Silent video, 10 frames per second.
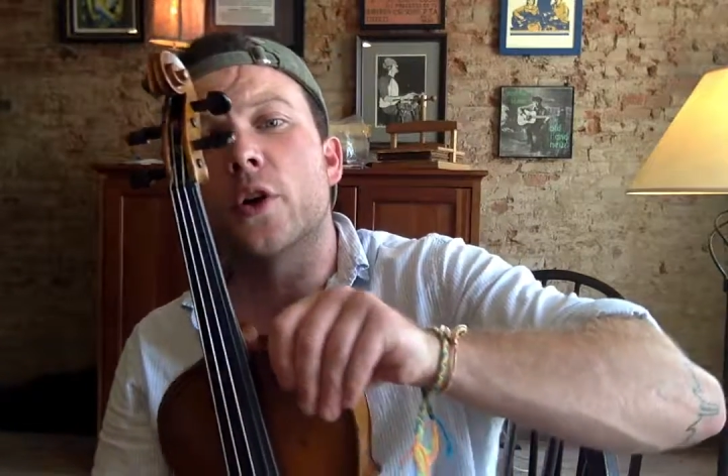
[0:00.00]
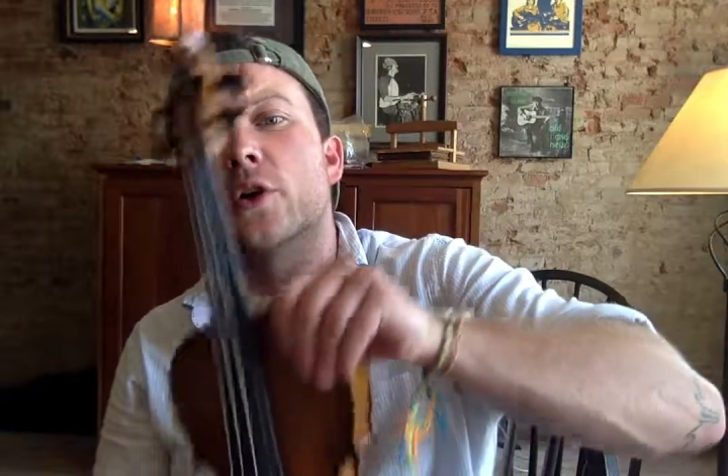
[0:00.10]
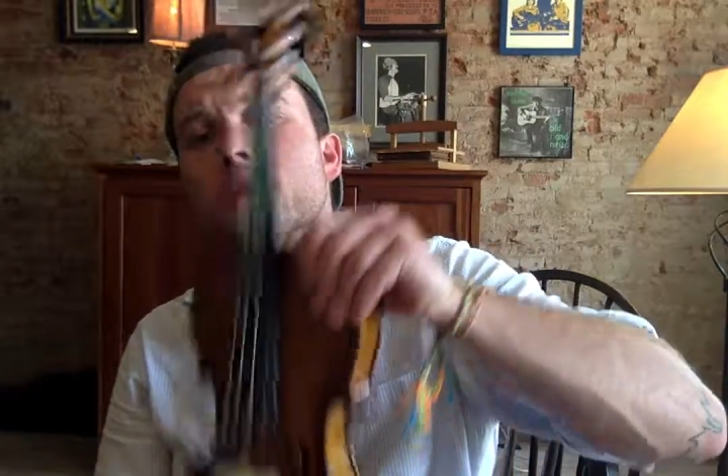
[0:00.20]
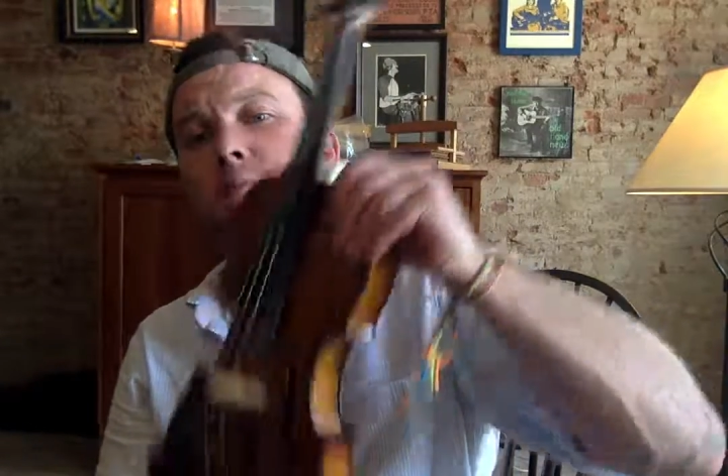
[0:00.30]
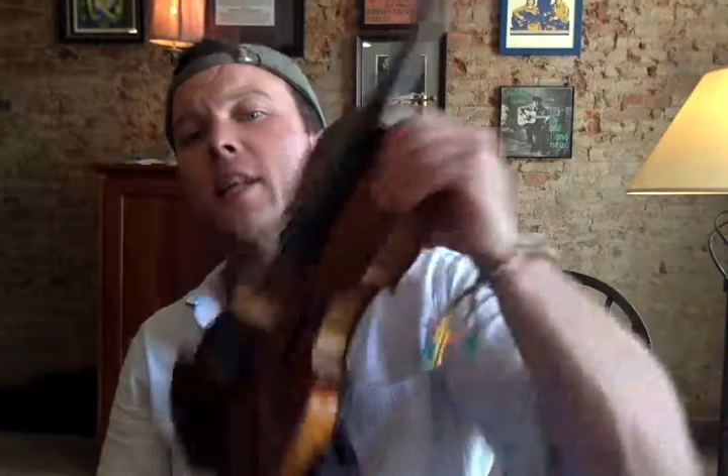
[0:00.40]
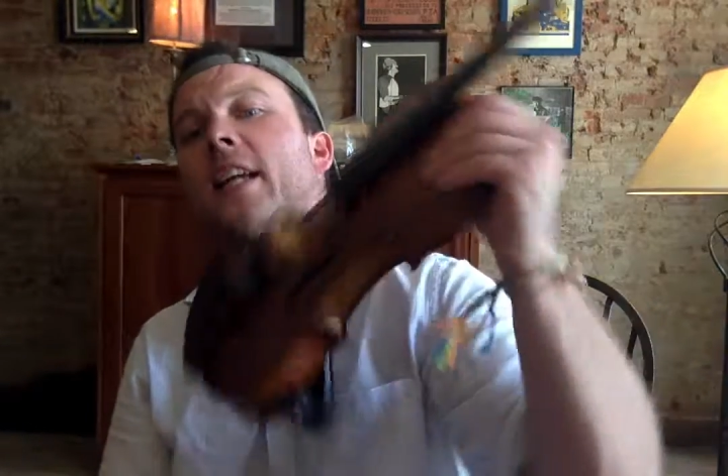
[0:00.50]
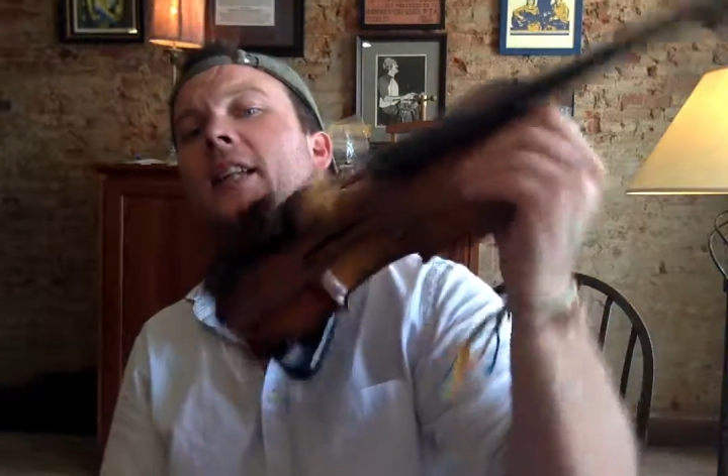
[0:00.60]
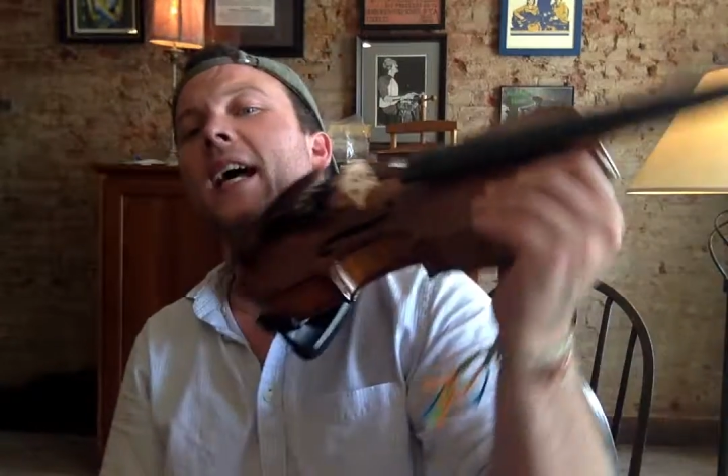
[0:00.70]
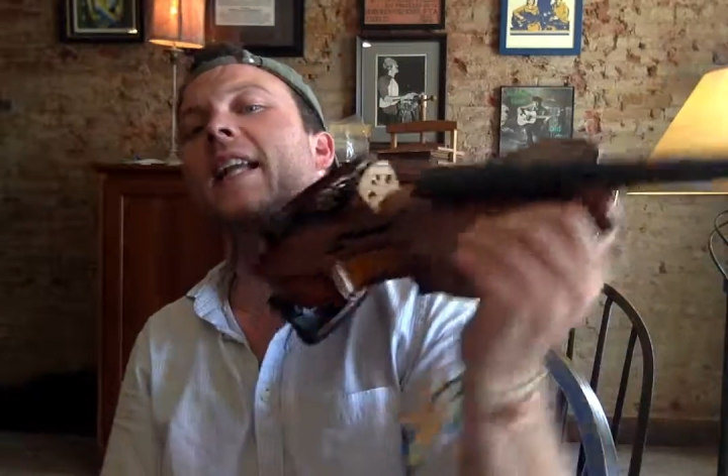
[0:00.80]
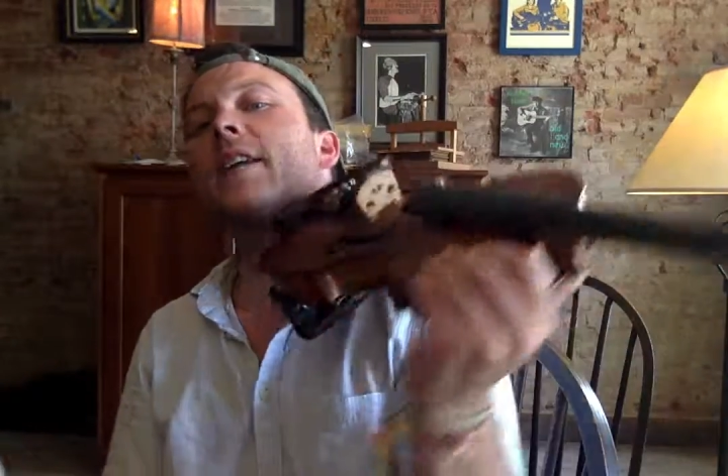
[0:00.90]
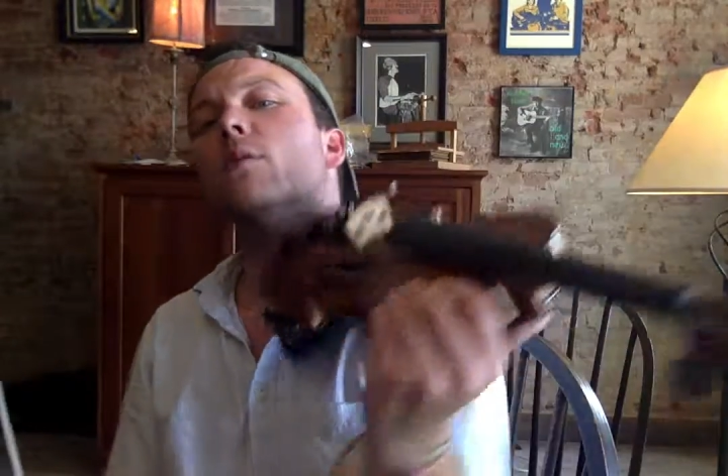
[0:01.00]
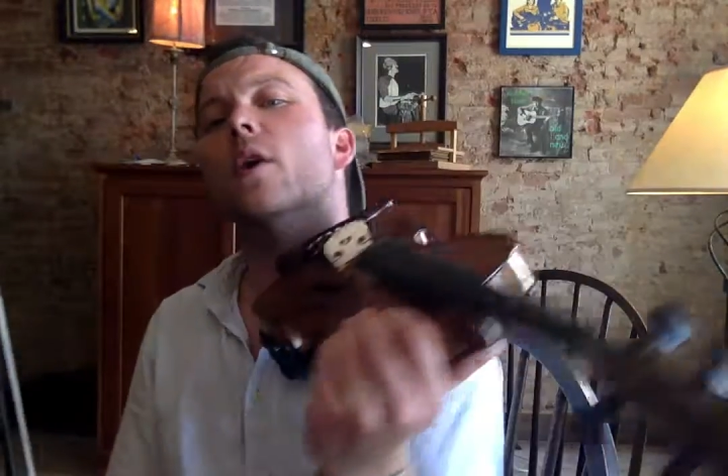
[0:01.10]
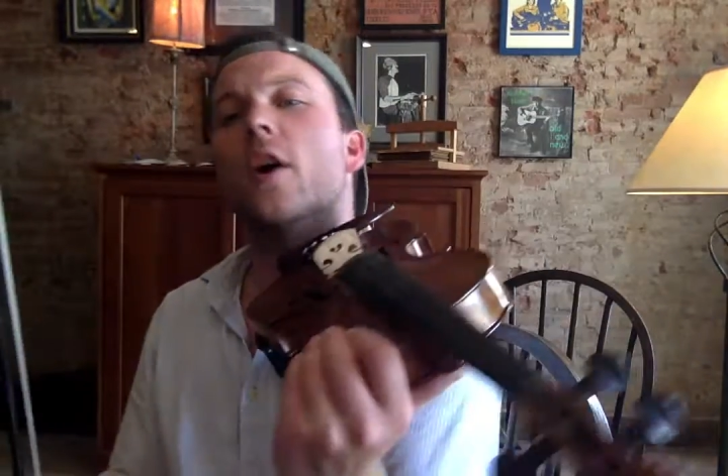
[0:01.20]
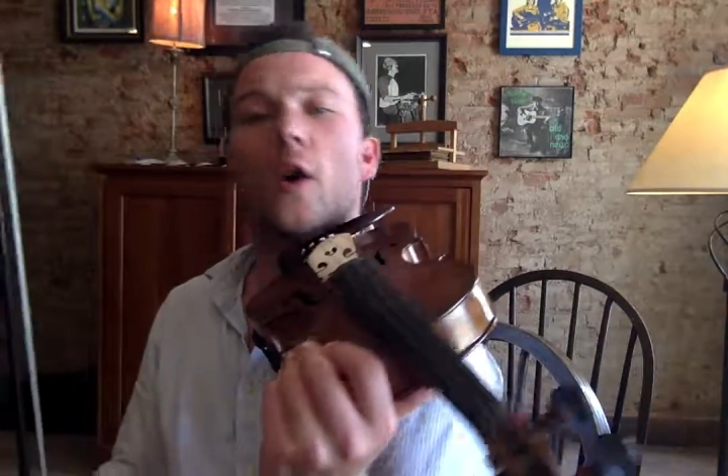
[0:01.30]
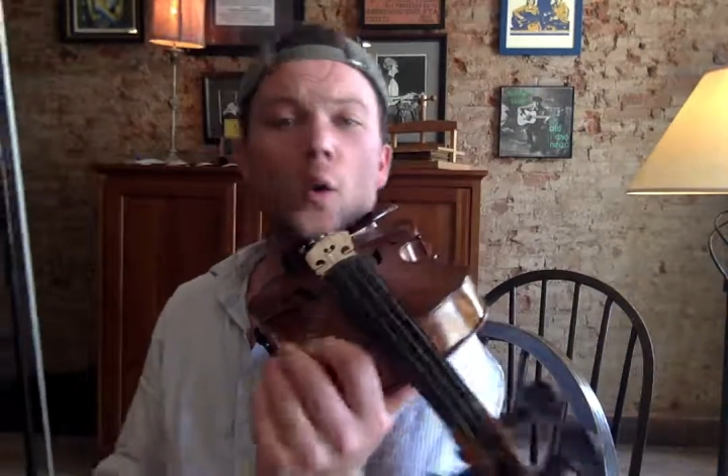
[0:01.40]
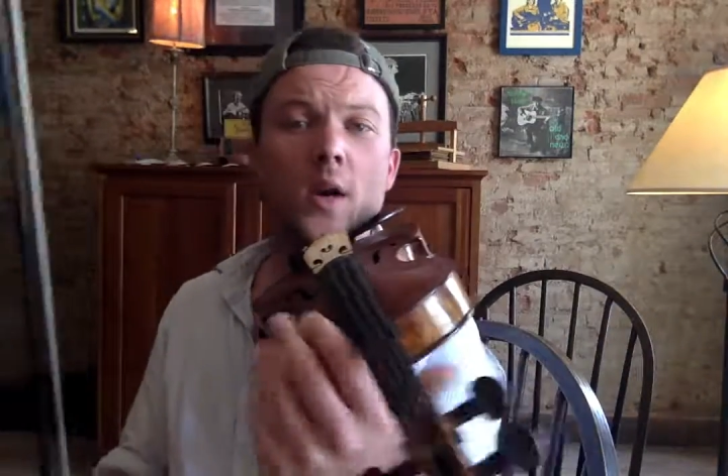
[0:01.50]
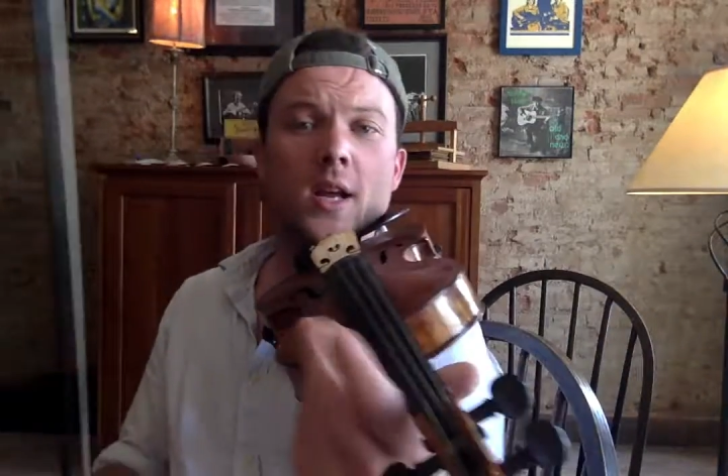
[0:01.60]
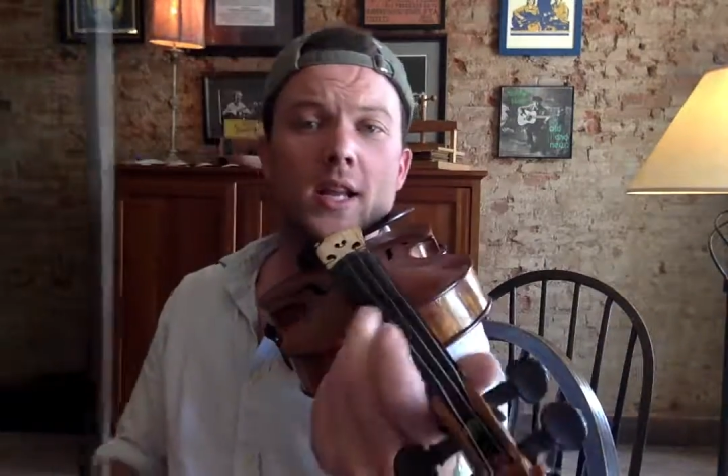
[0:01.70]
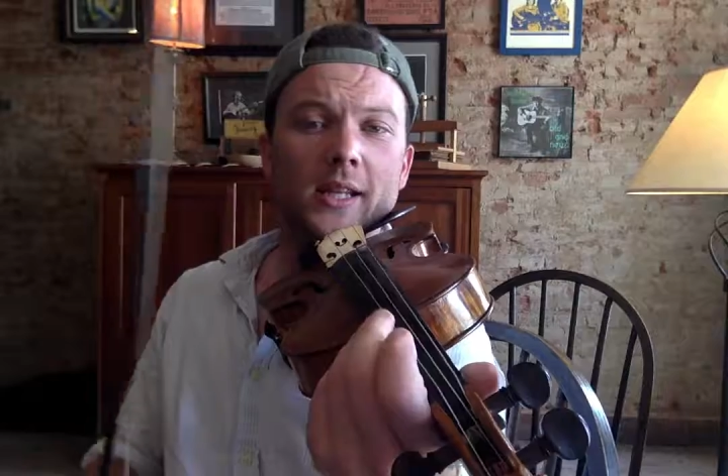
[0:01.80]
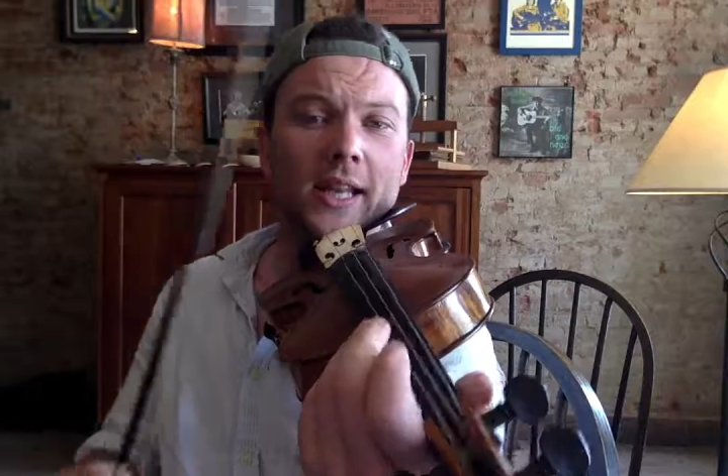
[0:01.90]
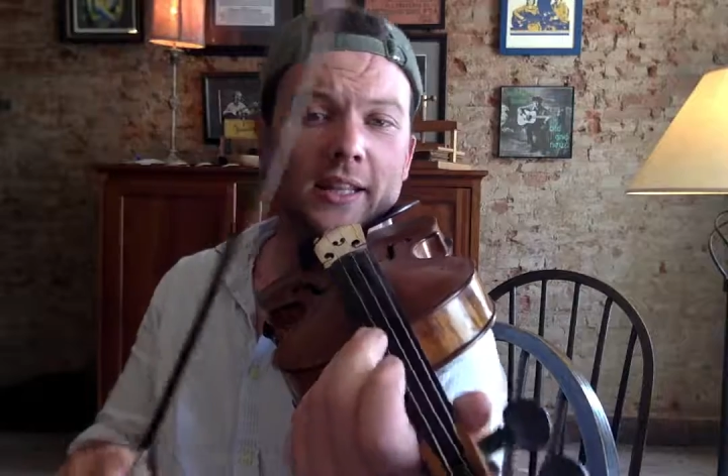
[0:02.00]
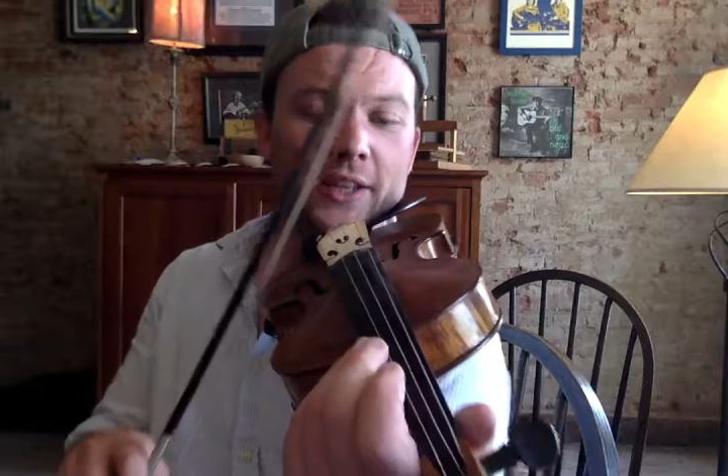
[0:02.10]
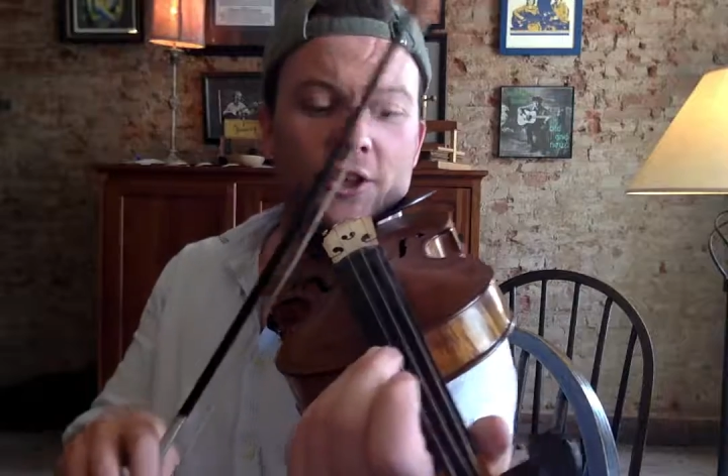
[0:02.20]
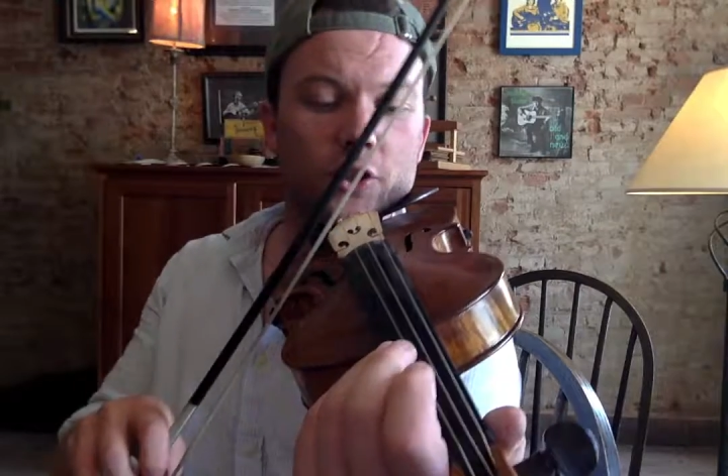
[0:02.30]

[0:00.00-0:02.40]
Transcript: You're just playing lightly row like this.